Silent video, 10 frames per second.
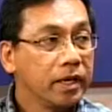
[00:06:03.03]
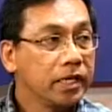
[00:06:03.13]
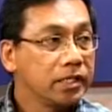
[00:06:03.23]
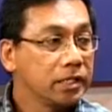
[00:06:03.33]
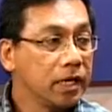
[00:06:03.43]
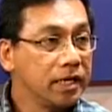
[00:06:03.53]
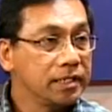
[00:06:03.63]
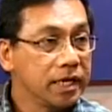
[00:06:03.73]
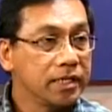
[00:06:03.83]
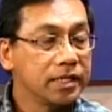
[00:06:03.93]
is
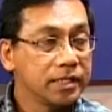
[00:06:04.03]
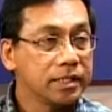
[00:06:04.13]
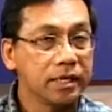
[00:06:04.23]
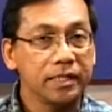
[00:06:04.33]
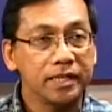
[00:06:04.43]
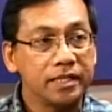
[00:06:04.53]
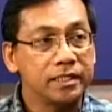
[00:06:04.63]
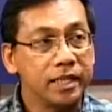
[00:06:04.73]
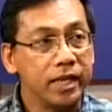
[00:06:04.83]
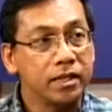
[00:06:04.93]
designed such that
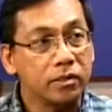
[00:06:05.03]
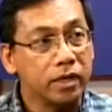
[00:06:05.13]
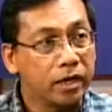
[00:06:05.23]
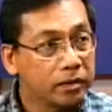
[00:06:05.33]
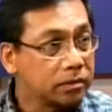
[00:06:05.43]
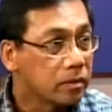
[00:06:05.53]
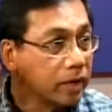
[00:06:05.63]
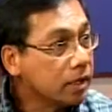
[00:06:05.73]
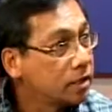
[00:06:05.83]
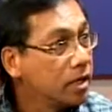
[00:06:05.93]
intensity 8 to 9
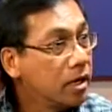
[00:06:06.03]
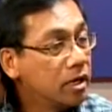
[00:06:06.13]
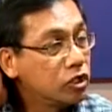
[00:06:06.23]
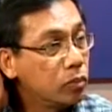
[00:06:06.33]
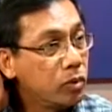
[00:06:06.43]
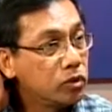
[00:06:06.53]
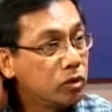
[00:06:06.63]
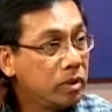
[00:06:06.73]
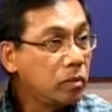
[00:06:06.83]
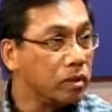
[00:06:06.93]
earthquakes are supposed
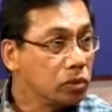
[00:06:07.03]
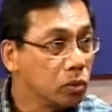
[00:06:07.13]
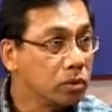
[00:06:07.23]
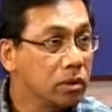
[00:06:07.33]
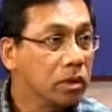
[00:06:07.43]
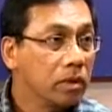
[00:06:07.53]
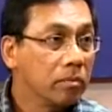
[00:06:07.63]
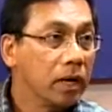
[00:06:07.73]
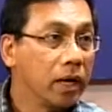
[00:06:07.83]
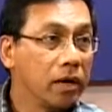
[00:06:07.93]
to be withstood
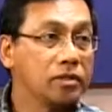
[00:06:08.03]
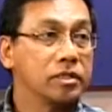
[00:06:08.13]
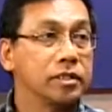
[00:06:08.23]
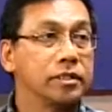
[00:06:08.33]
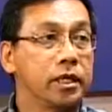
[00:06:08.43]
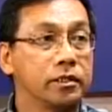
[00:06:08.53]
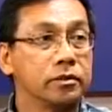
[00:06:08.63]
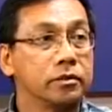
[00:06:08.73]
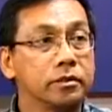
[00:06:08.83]
by houses and structures.